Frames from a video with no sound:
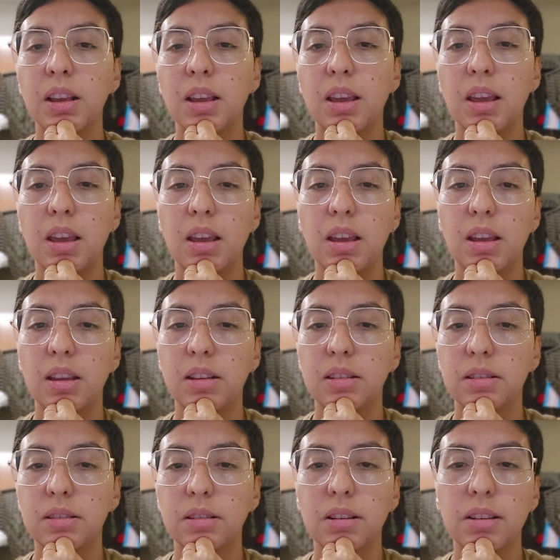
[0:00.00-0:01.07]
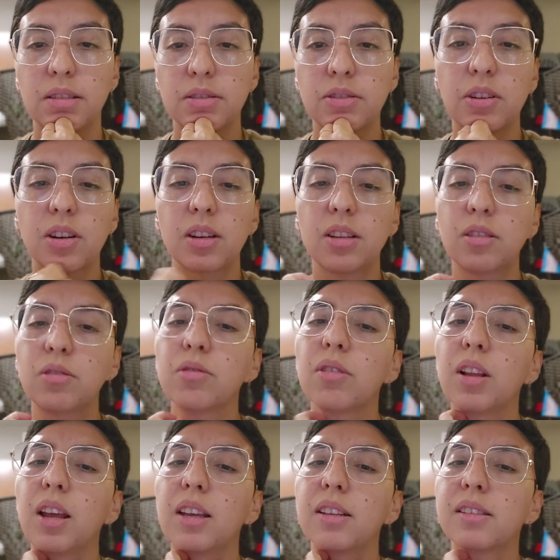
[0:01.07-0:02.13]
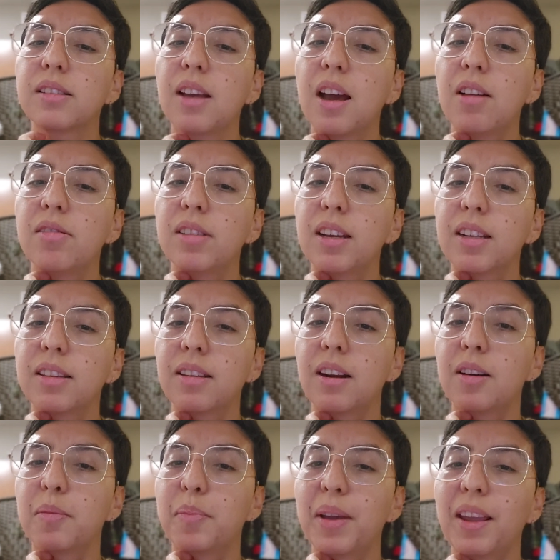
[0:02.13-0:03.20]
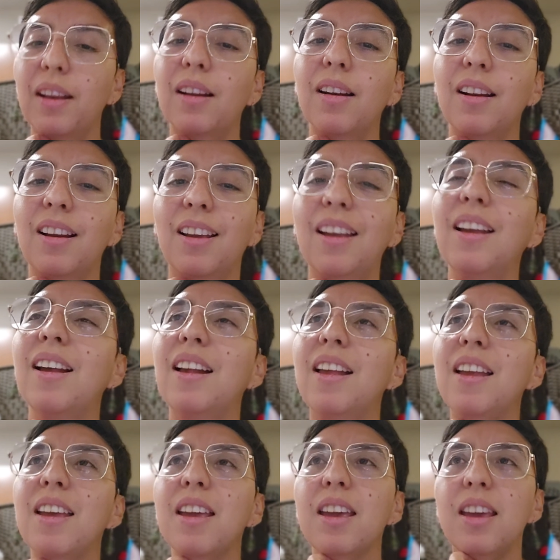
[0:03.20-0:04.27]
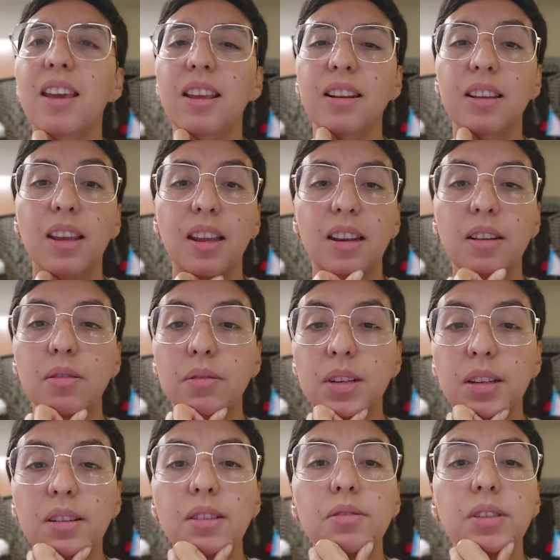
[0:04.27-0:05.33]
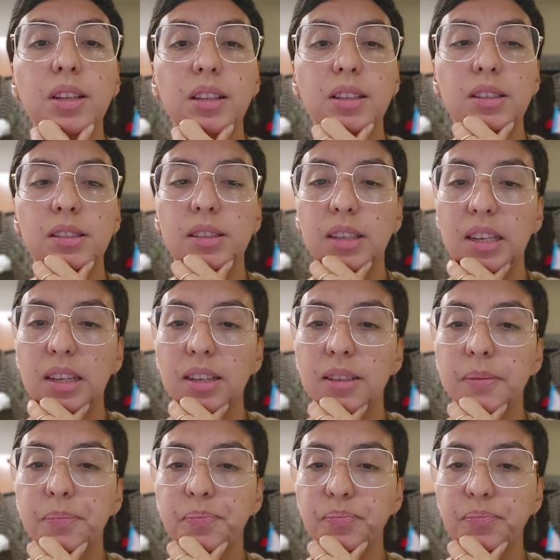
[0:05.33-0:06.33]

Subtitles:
and starting to like sound like Darth Vader and getting really, really sick.